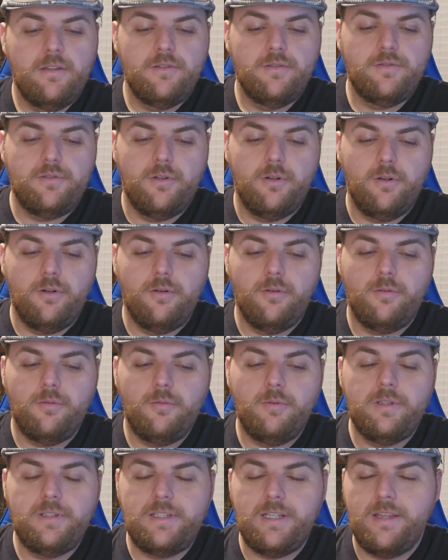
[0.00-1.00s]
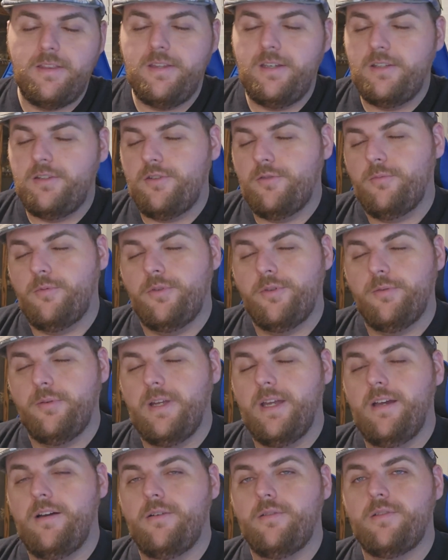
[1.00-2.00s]
So when 10th edition rolled
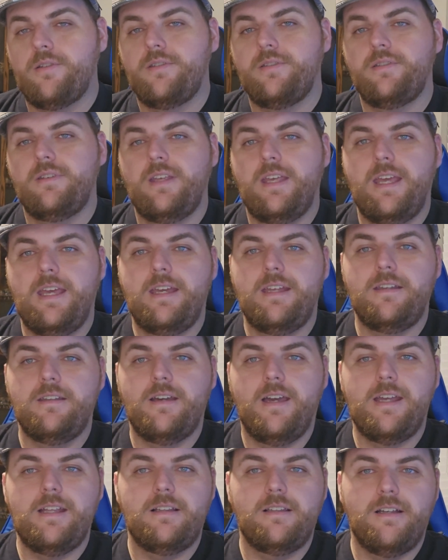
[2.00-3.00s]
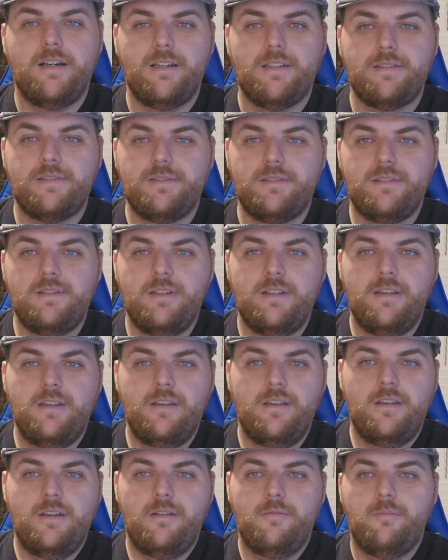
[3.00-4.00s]
around and I lost
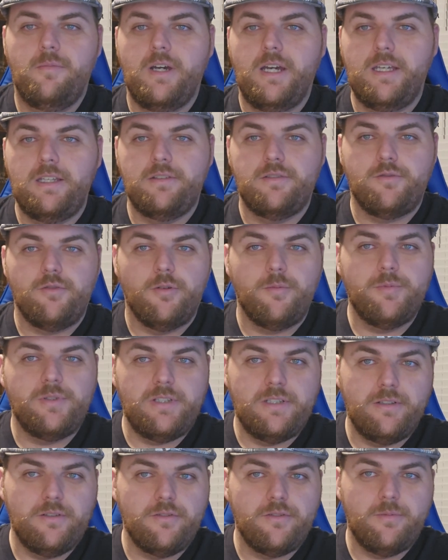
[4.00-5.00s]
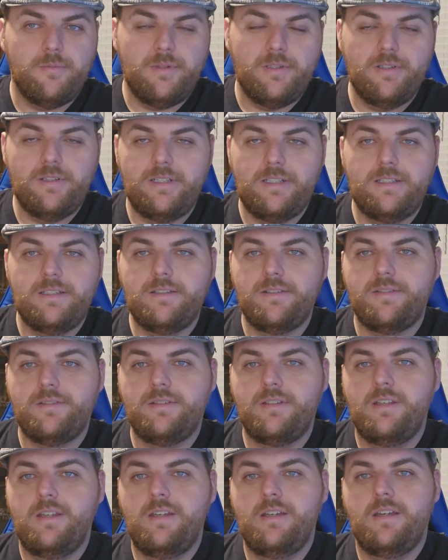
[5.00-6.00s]
my Stormseer's
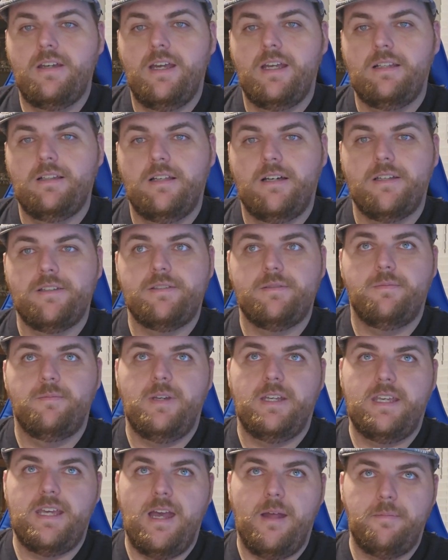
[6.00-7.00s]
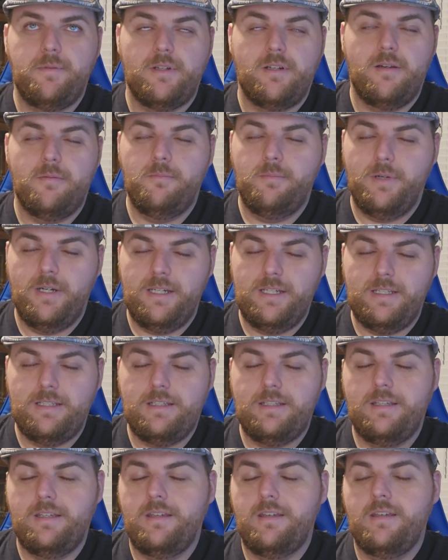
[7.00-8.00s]
abilities, I lost my captain on
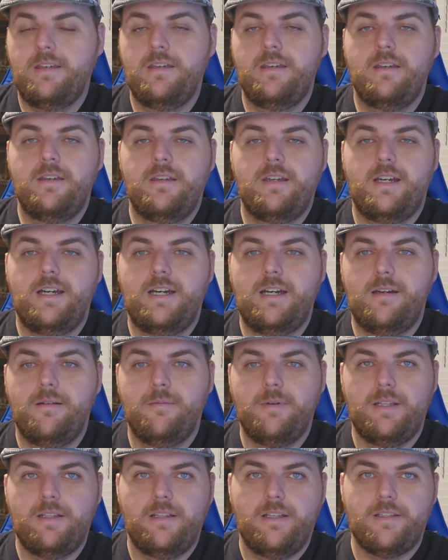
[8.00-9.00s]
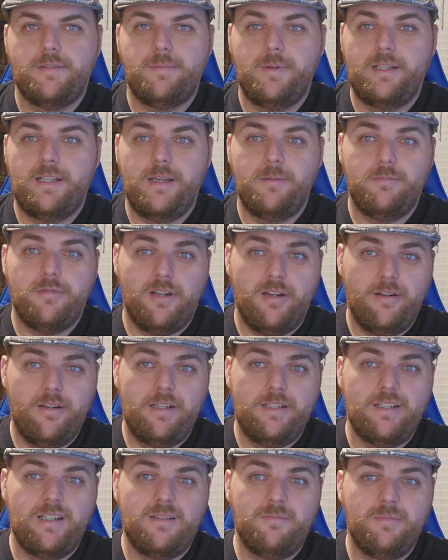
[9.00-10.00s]
bike, I lost my
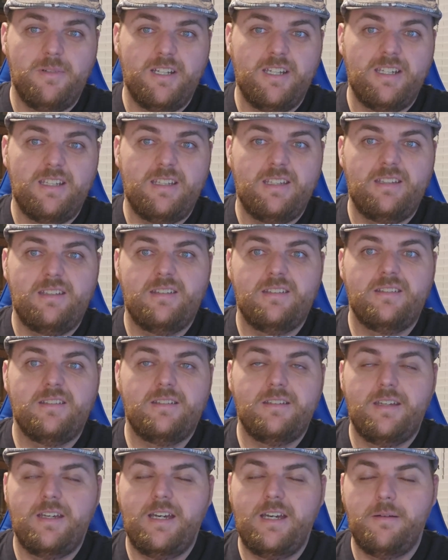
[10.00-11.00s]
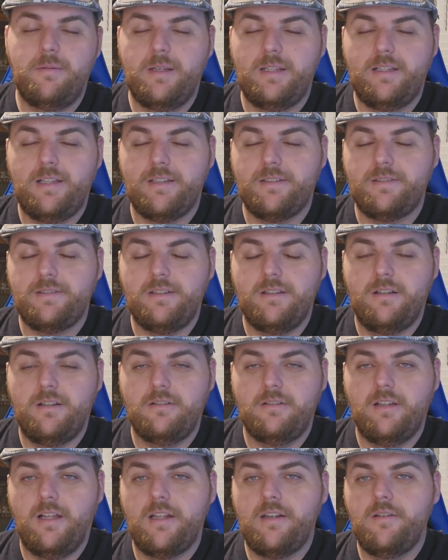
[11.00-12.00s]
librarian on bike, I lost a
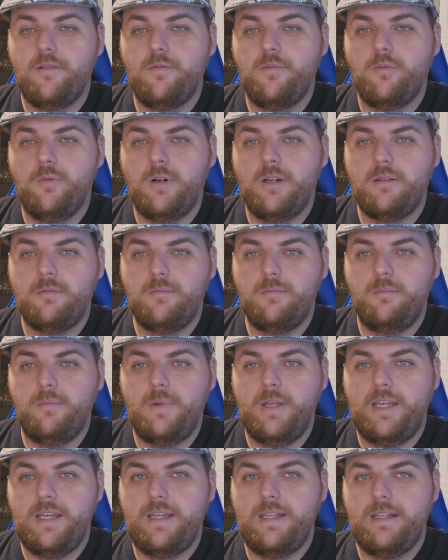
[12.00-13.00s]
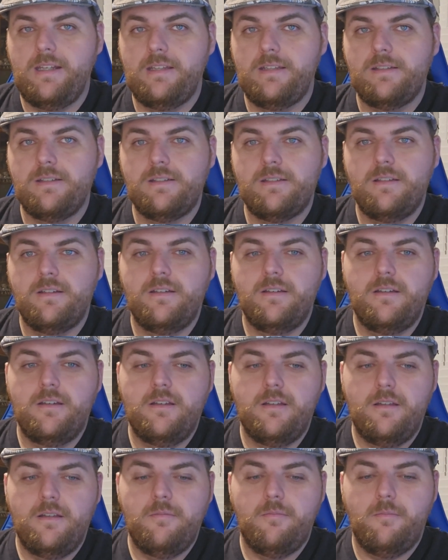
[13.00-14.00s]
lot of what made
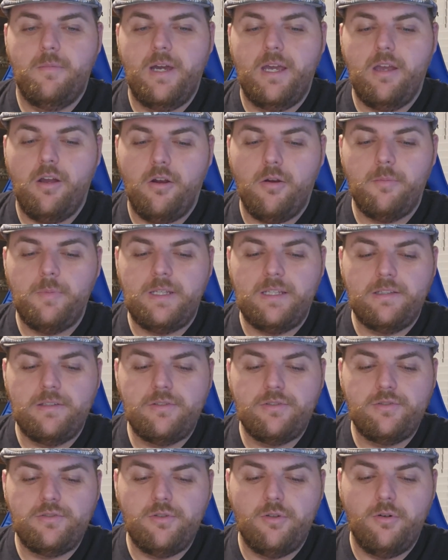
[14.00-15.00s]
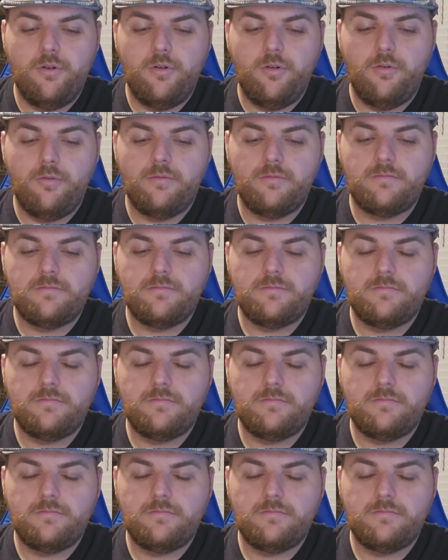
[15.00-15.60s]
my army so